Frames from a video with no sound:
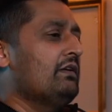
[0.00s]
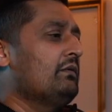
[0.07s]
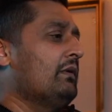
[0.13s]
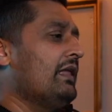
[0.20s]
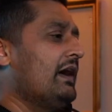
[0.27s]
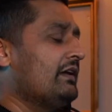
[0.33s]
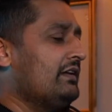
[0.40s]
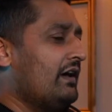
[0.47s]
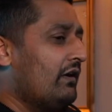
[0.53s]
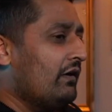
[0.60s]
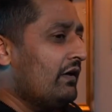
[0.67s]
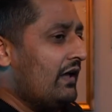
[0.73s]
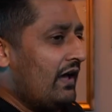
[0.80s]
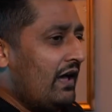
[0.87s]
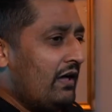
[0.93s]
without doubt.
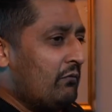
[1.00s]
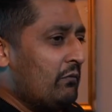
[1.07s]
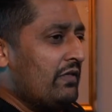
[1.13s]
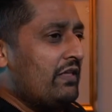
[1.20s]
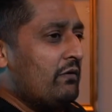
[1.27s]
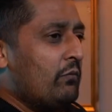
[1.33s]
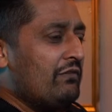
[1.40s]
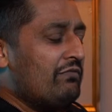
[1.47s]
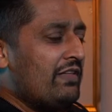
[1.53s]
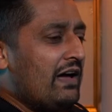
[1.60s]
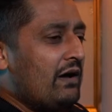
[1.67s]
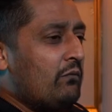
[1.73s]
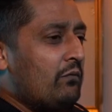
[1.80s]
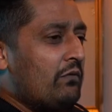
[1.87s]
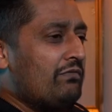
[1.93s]
With
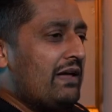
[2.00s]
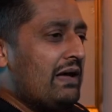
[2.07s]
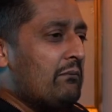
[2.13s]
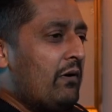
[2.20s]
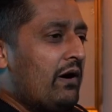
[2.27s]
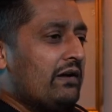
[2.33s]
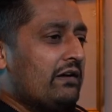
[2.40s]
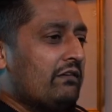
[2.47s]
that in mind,